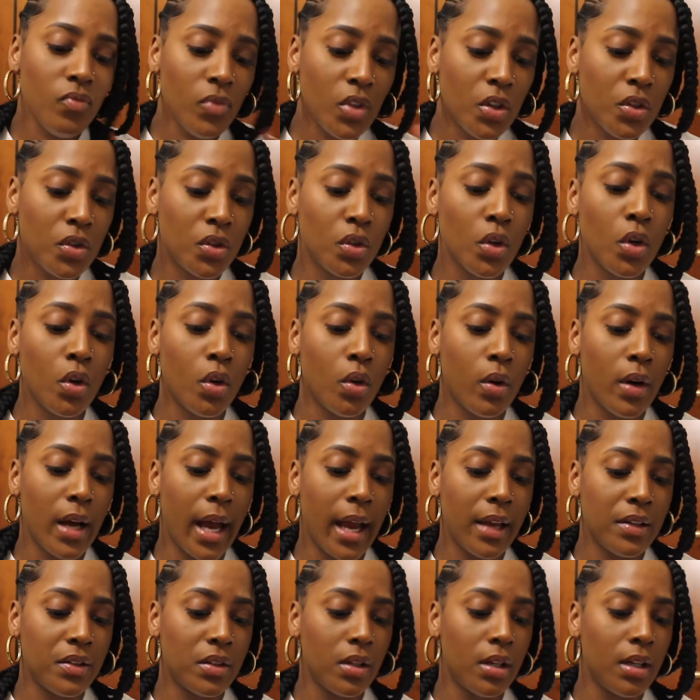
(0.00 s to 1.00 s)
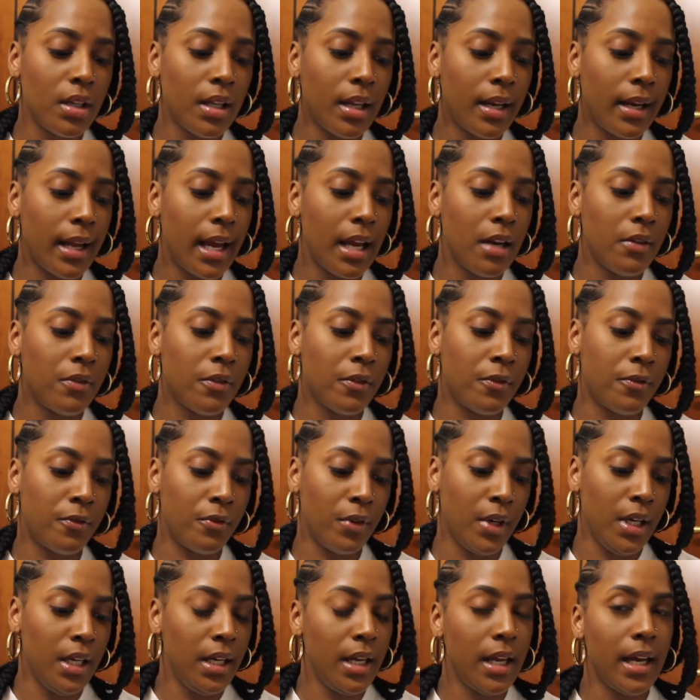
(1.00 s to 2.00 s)
So I stood in the line for
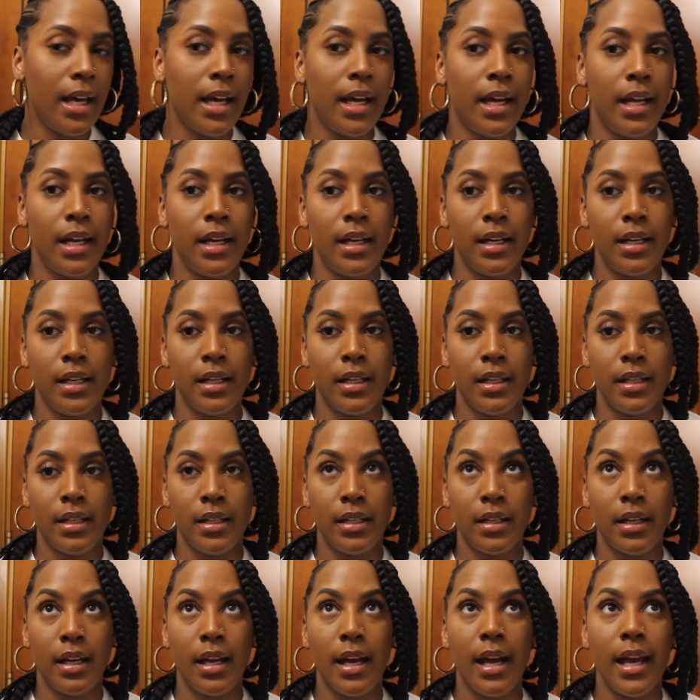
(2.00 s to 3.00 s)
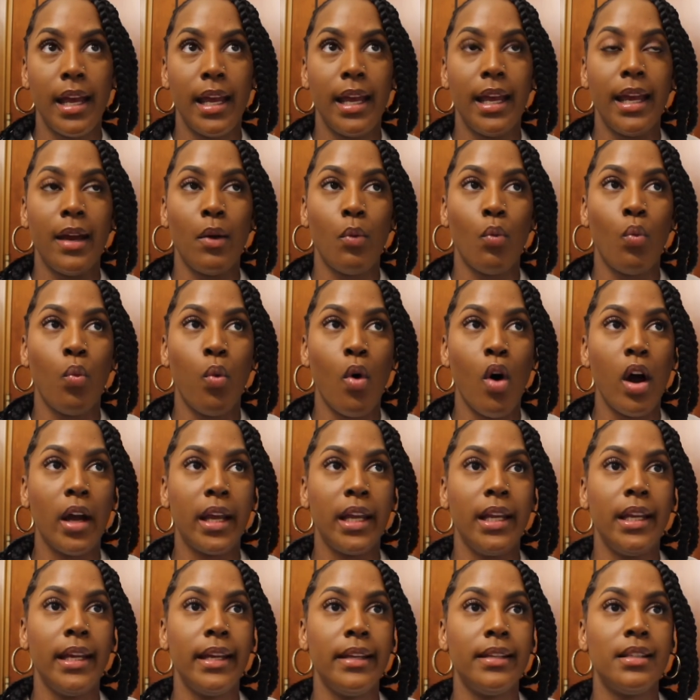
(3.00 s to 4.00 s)
free, and
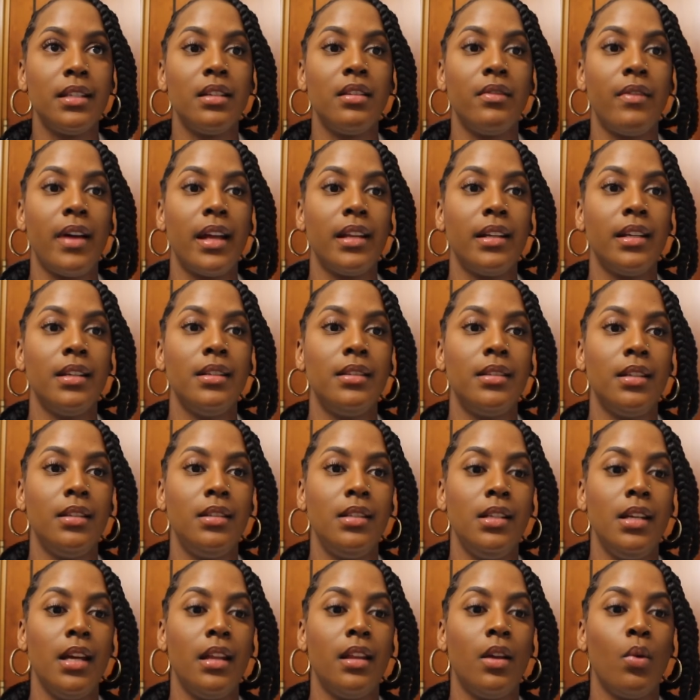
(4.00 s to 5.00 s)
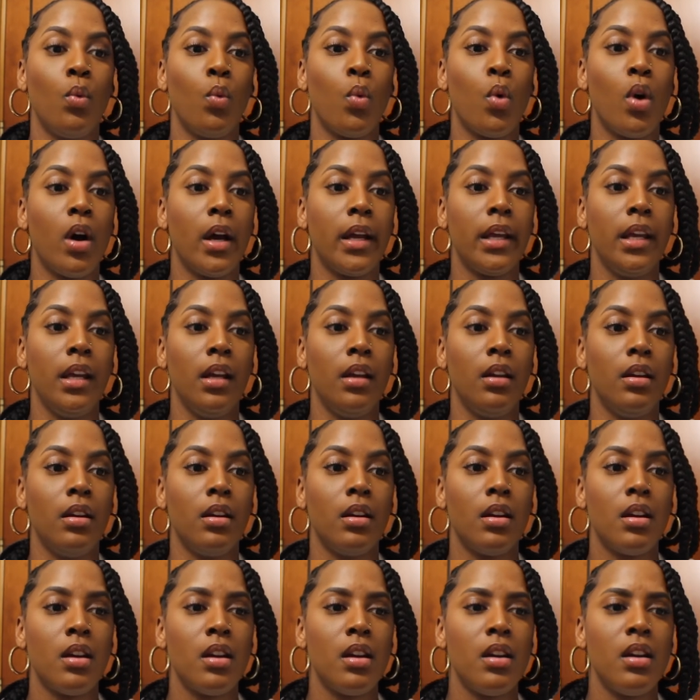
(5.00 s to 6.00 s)
walking into the Vatican City, and then
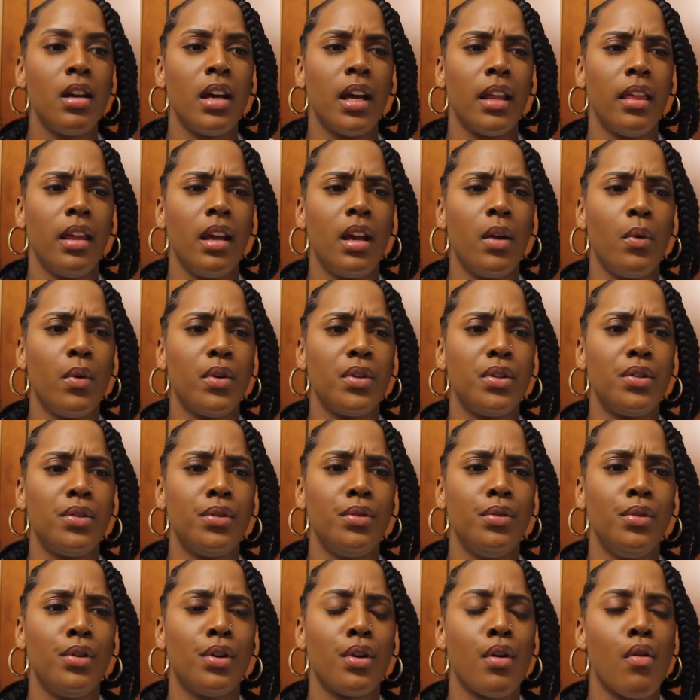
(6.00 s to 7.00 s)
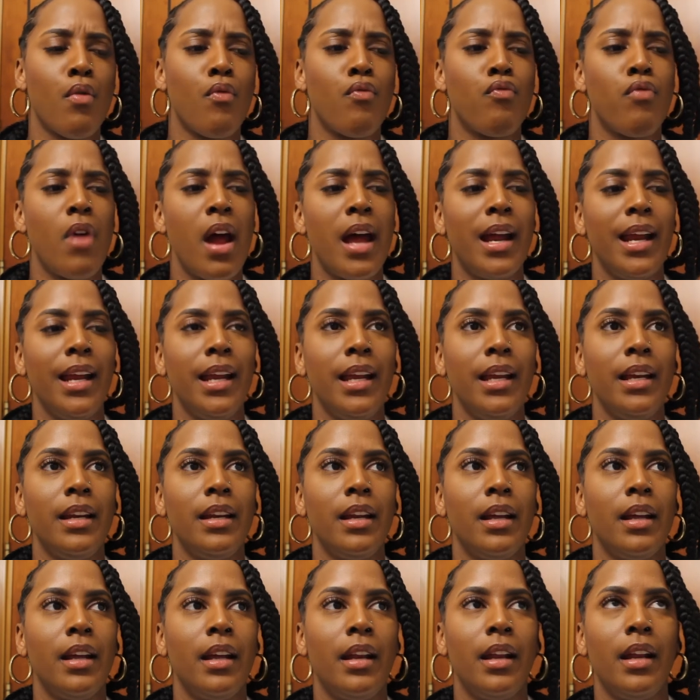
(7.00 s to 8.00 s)
walking, I think it was to your
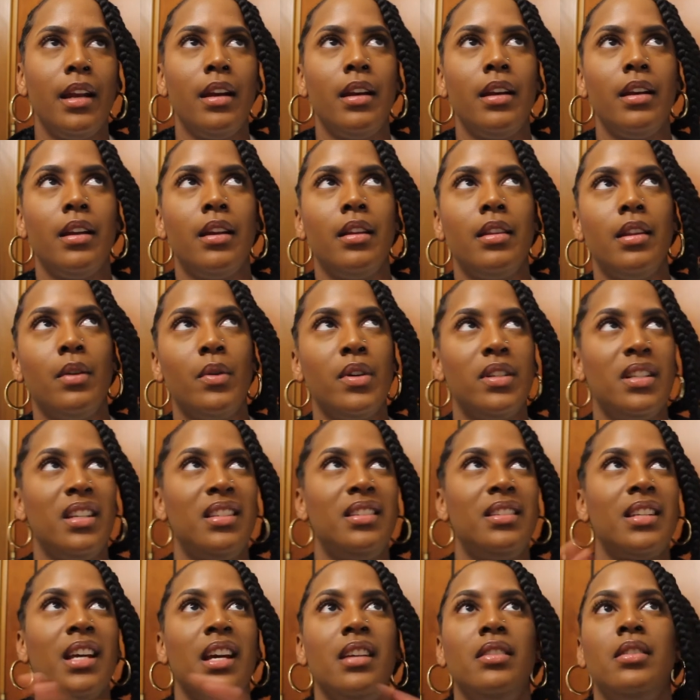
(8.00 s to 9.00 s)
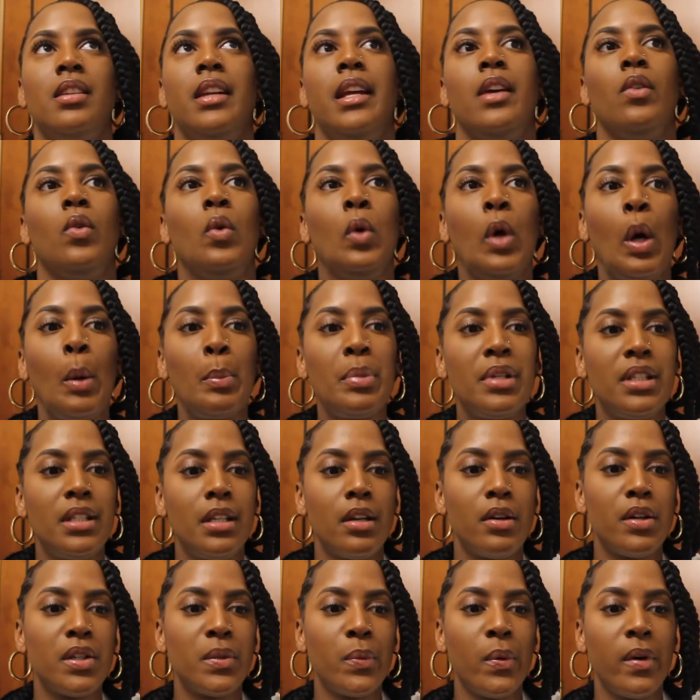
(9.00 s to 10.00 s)
right, and then there was a sign to like go
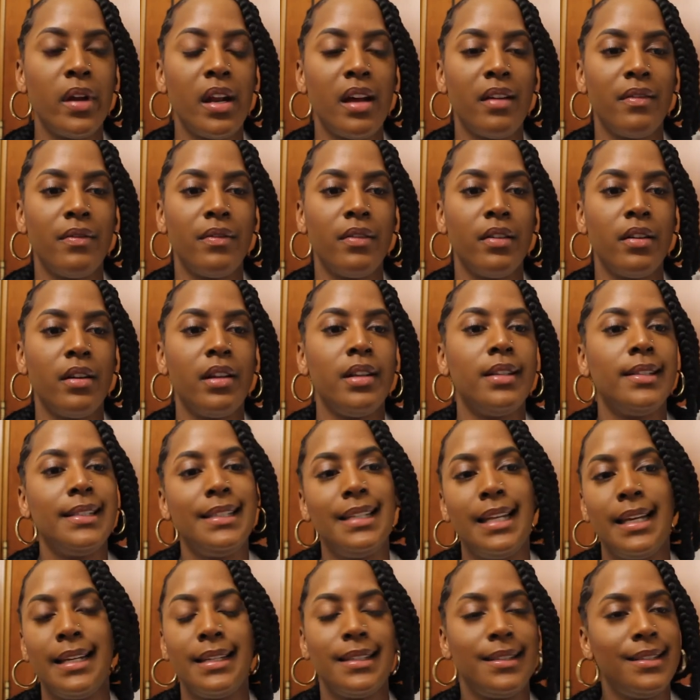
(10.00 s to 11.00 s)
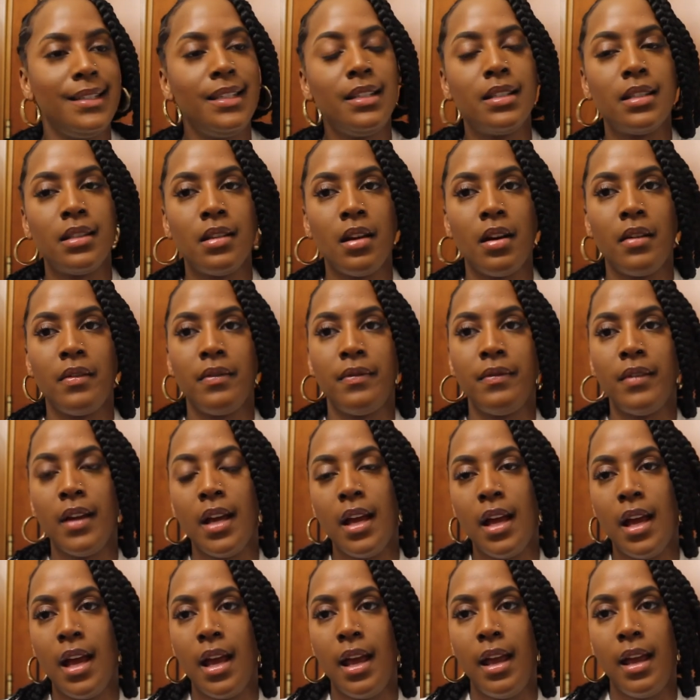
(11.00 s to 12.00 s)
upstairs, whatever, and to like see stuff.
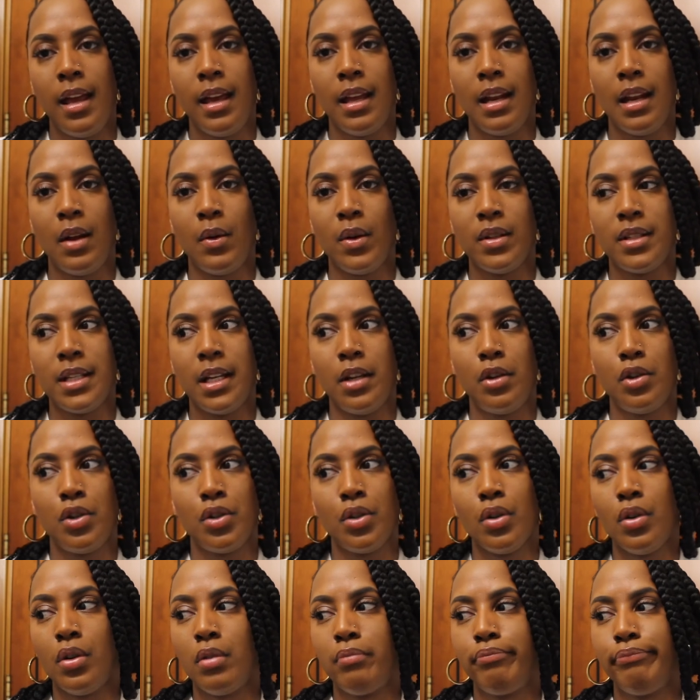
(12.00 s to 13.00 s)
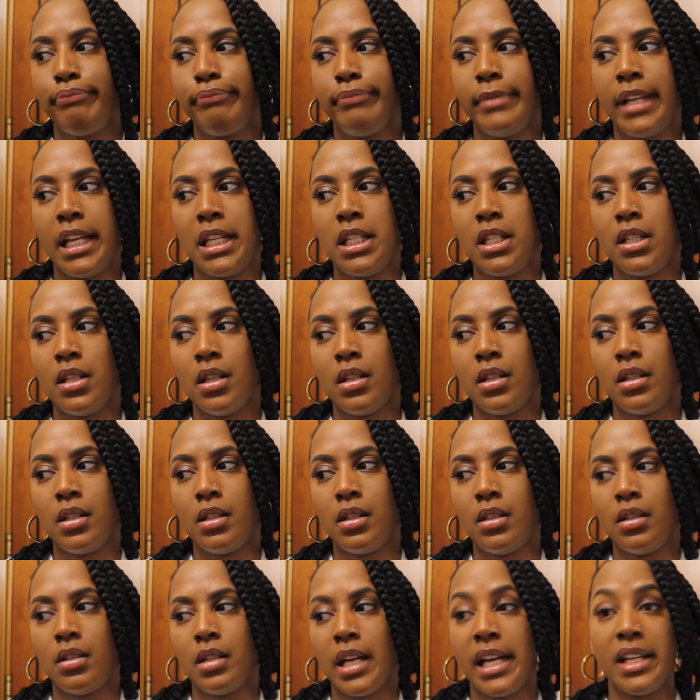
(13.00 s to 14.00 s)
And I was like, sure, let's
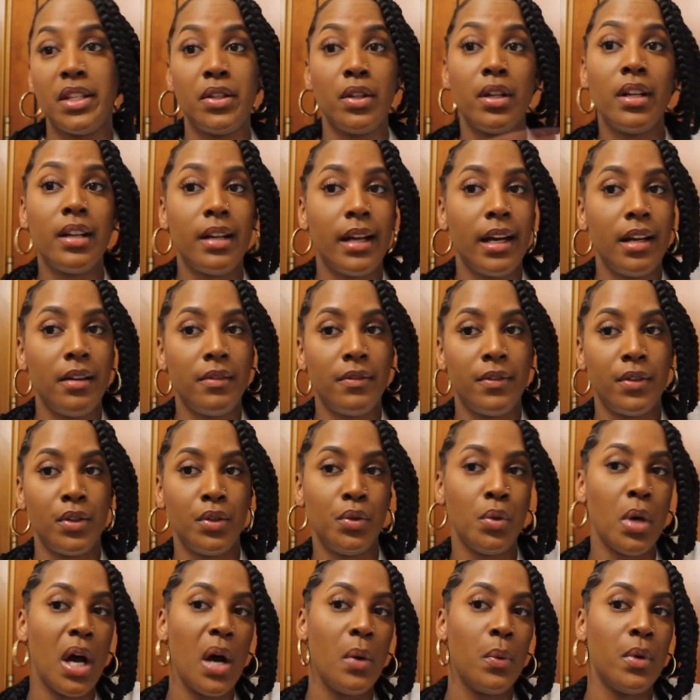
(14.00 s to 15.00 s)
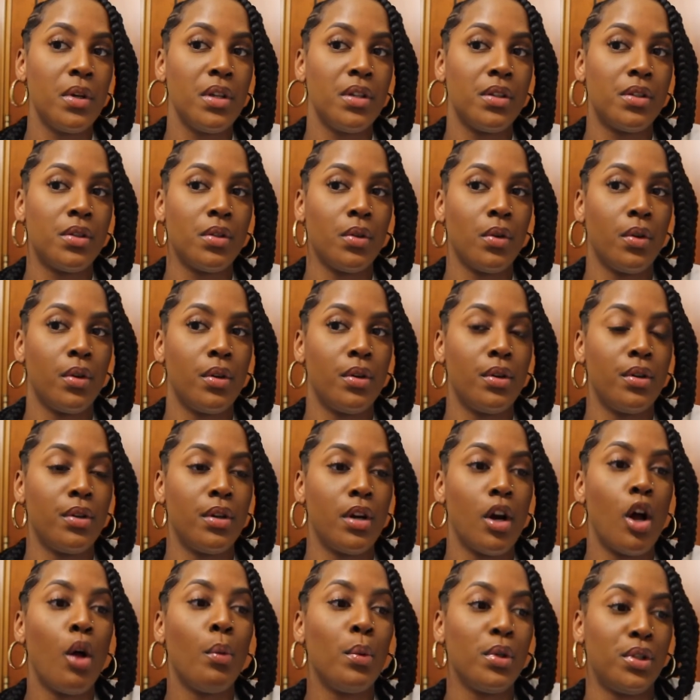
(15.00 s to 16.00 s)
just, I stood in line for 2 hours,
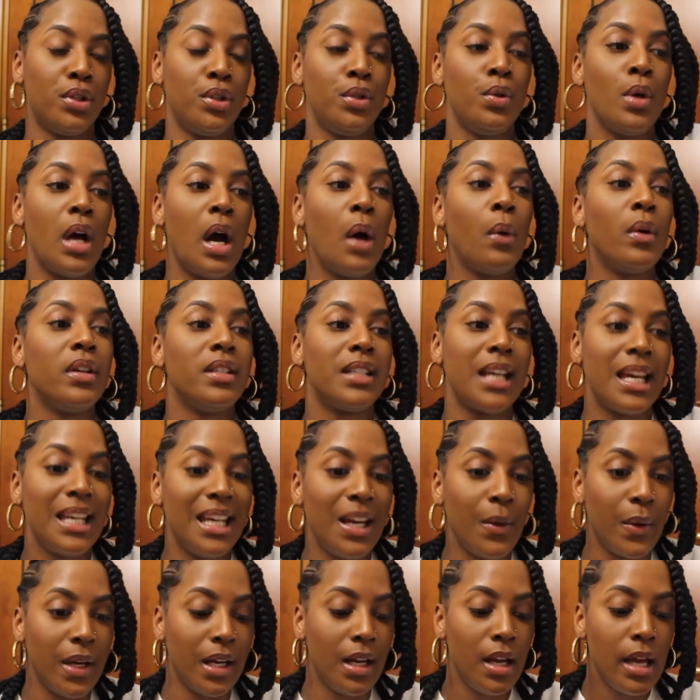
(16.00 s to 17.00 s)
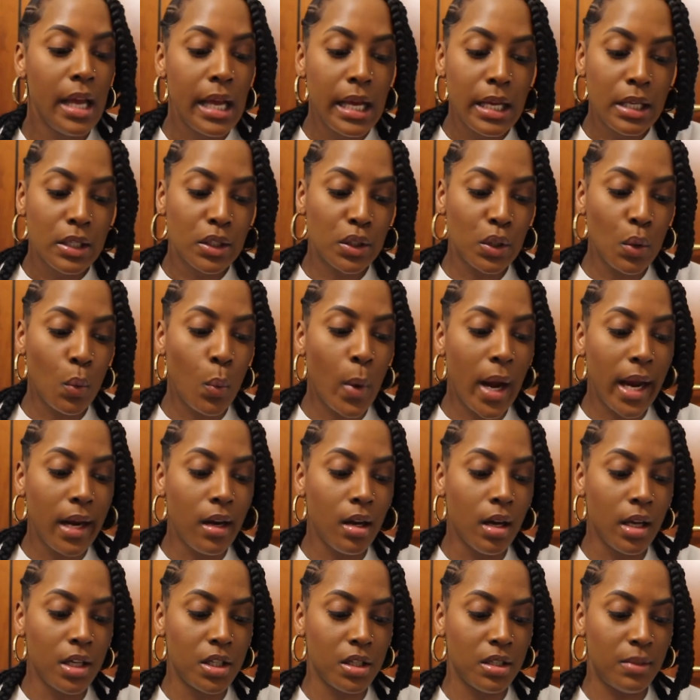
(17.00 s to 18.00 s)
or almost 2 hours anyway, so why
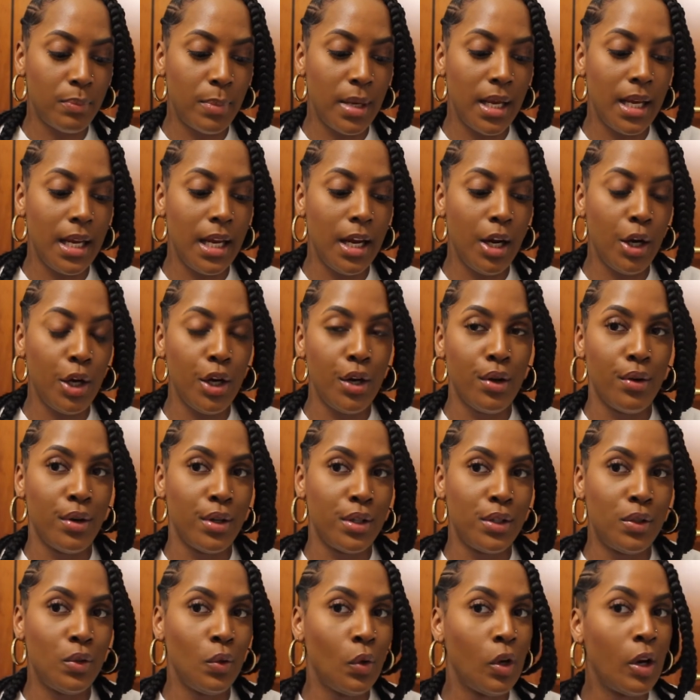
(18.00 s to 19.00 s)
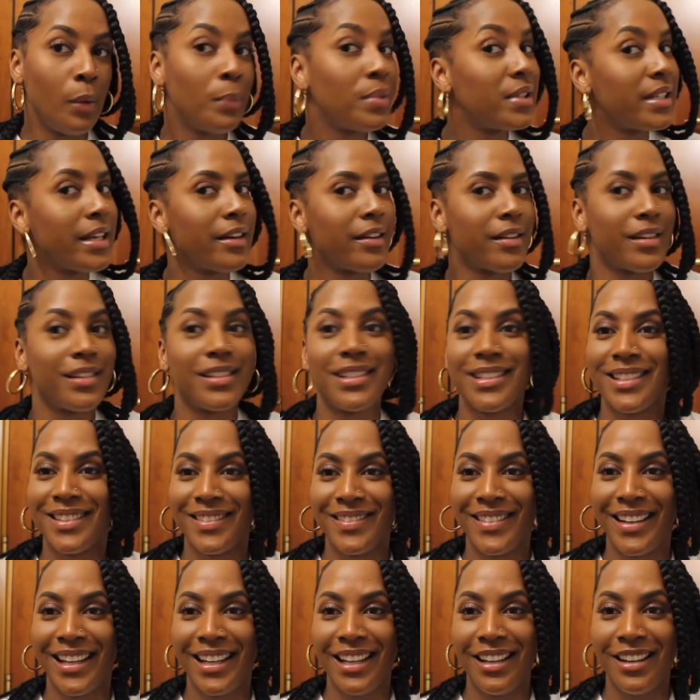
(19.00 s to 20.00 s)
not just pay €8 to go upstairs,
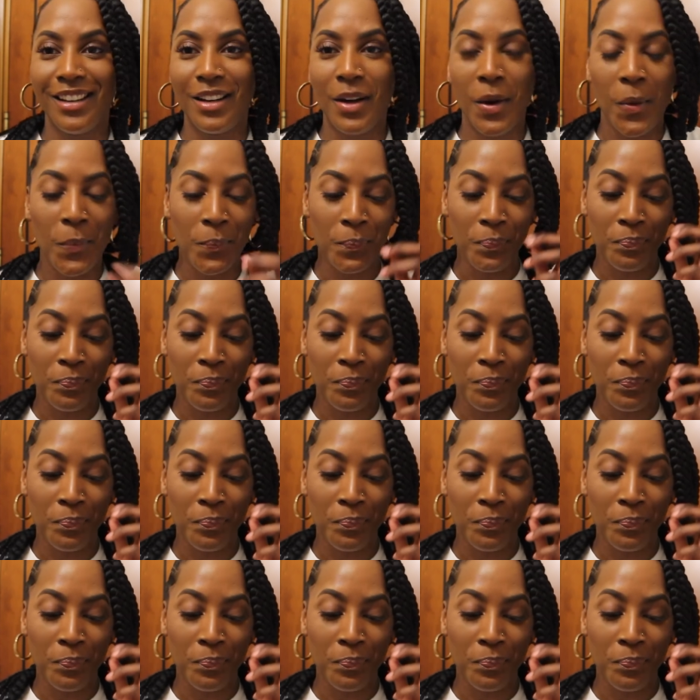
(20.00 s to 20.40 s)
right?